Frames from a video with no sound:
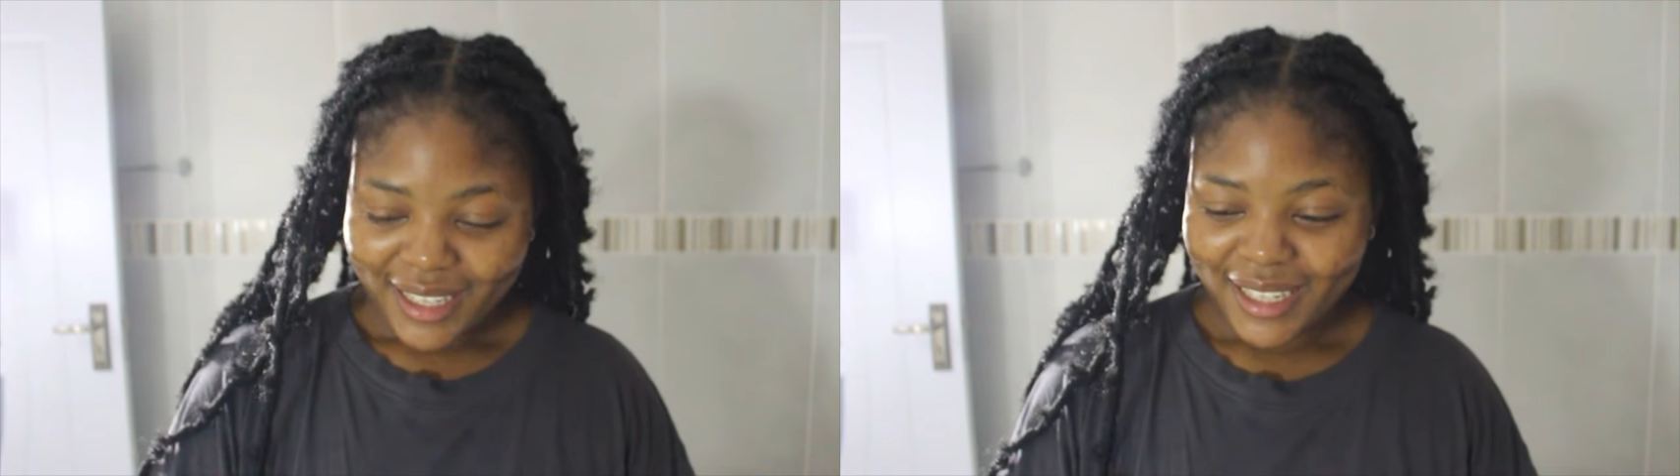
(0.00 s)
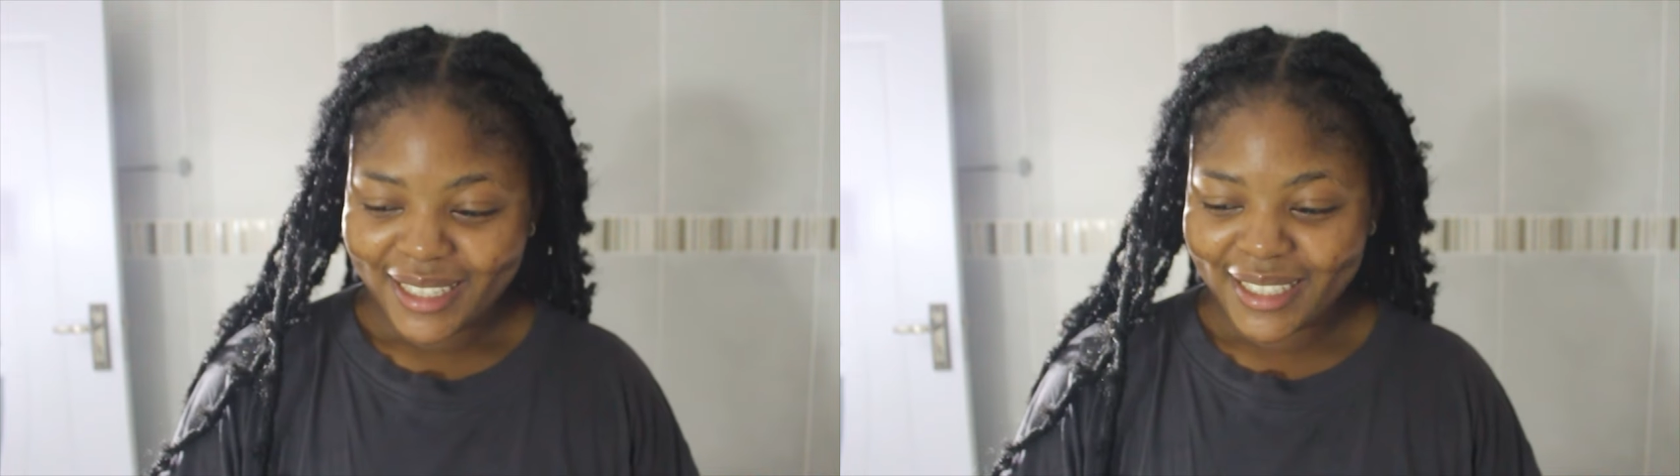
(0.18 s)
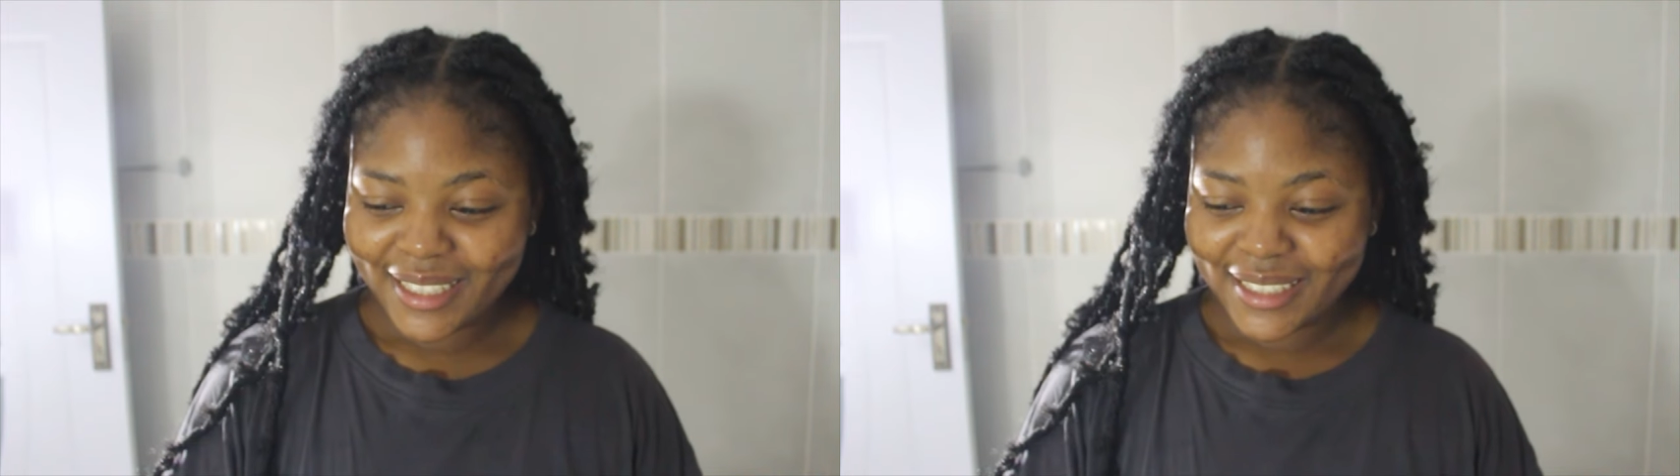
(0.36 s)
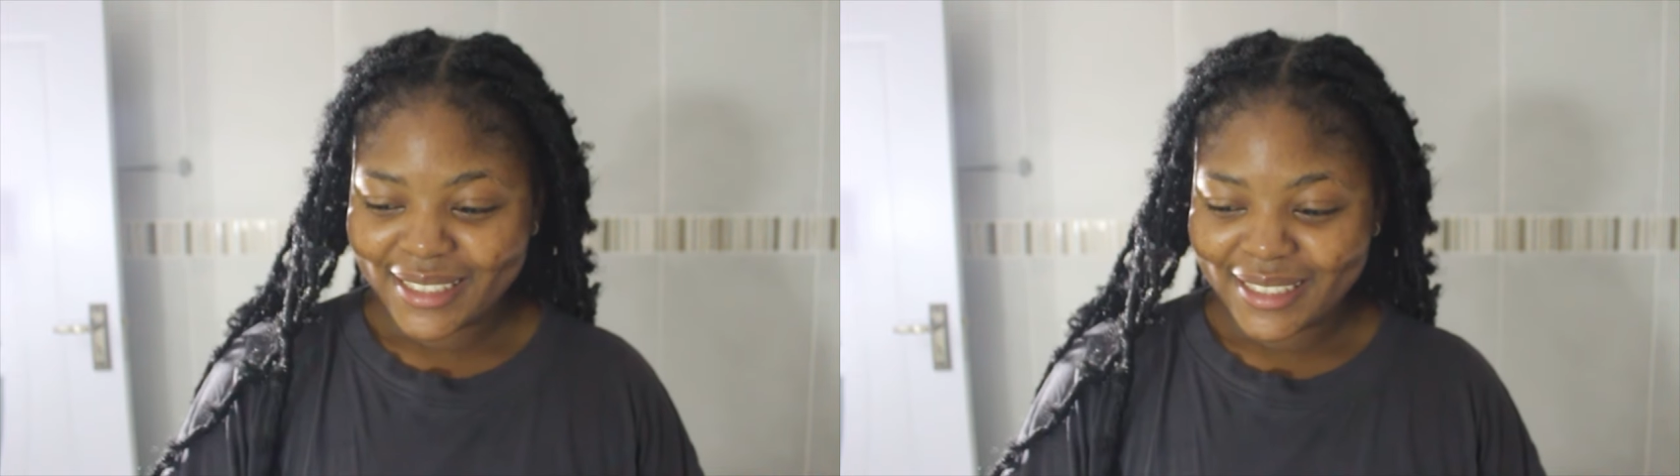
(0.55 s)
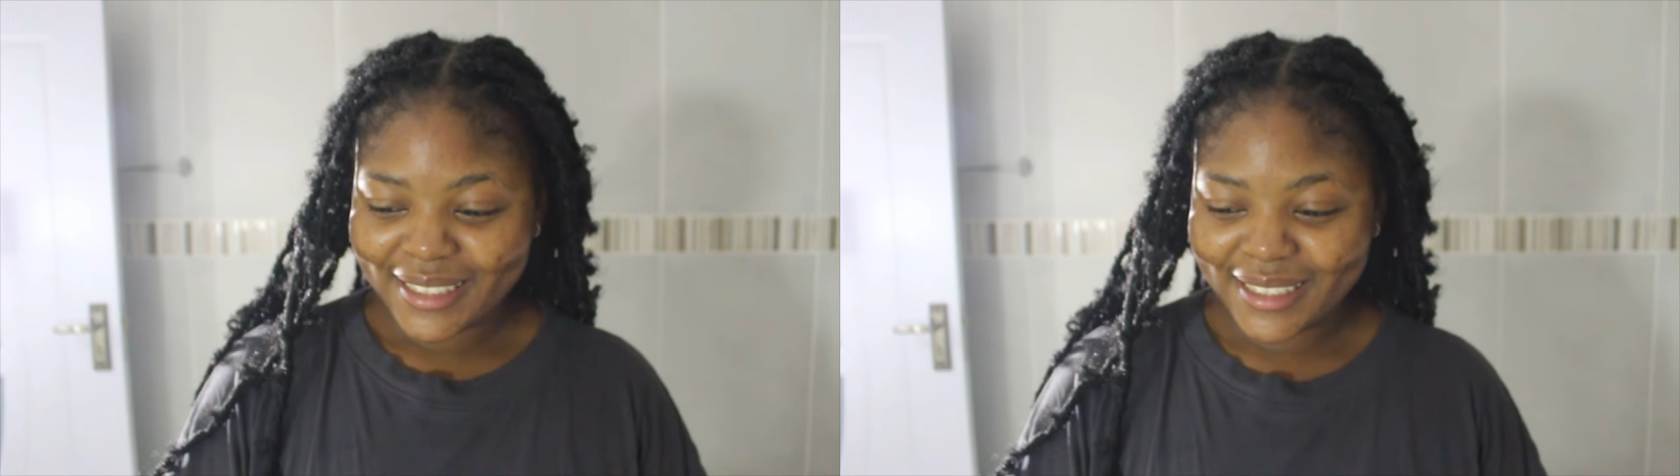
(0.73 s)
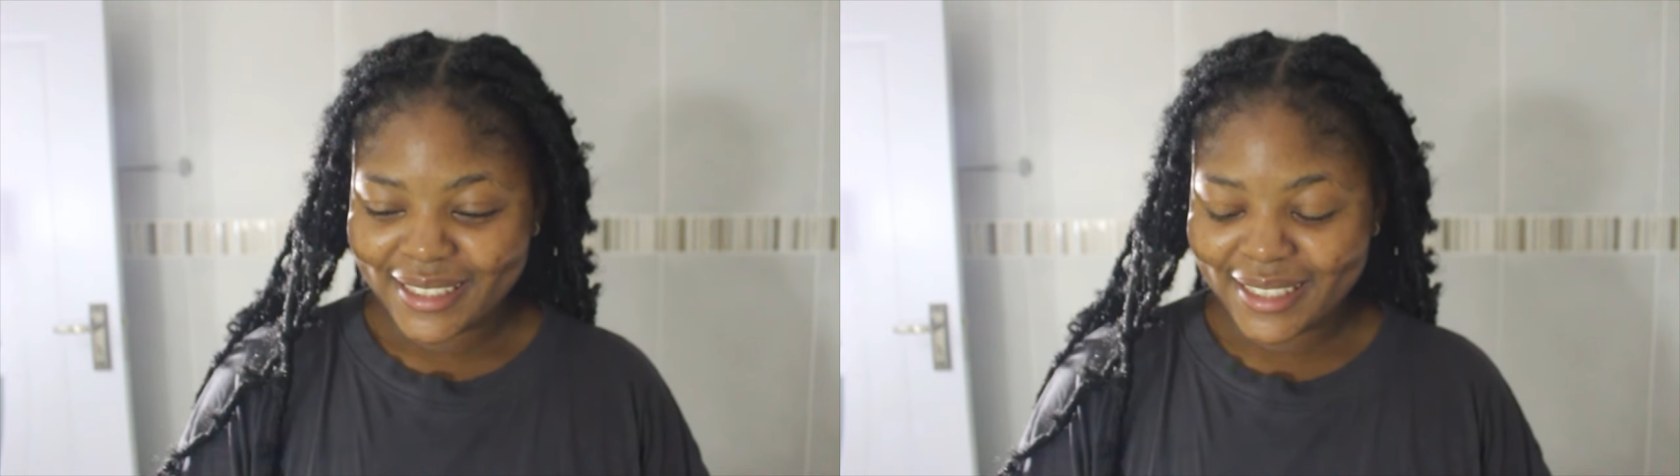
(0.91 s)
it
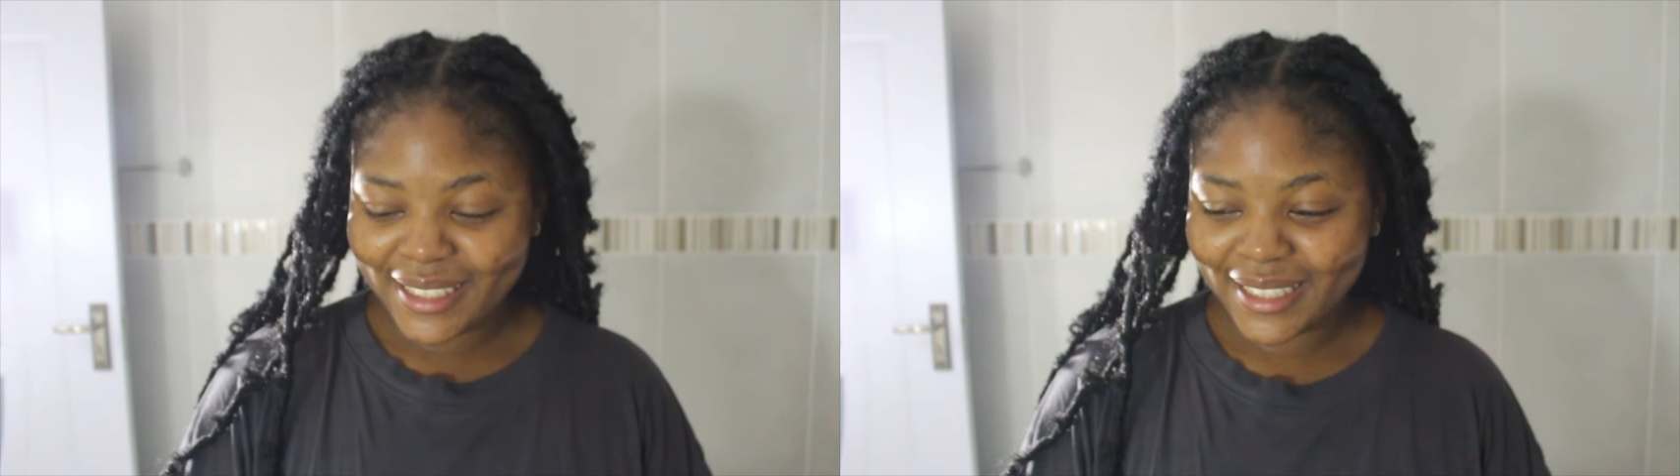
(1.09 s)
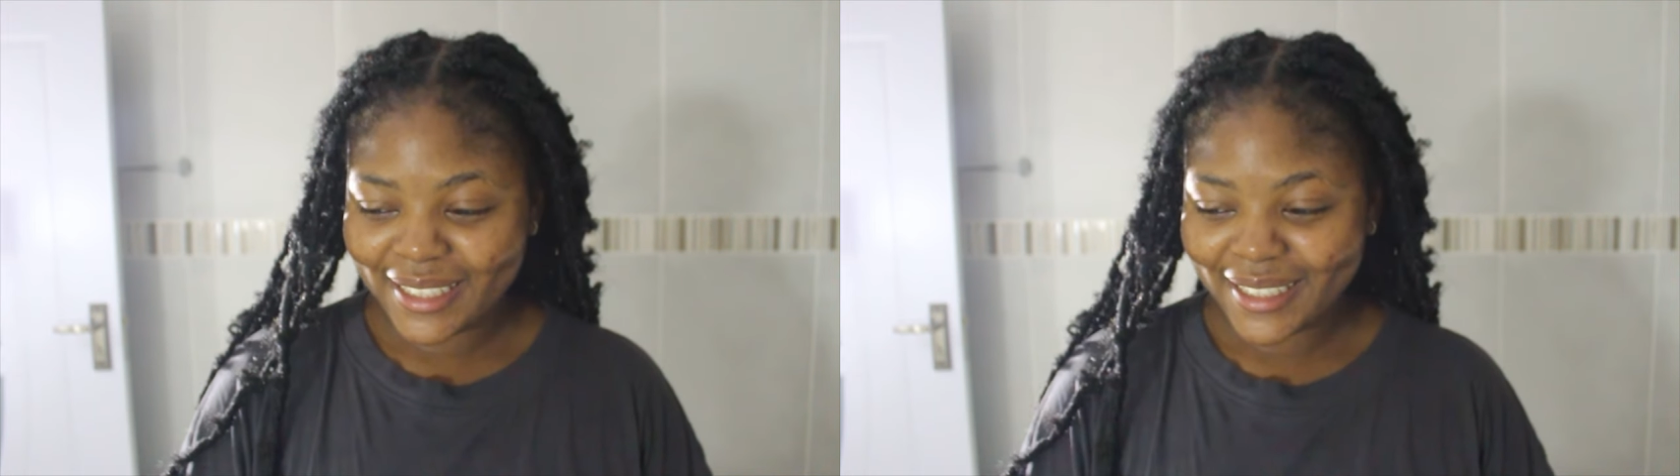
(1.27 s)
is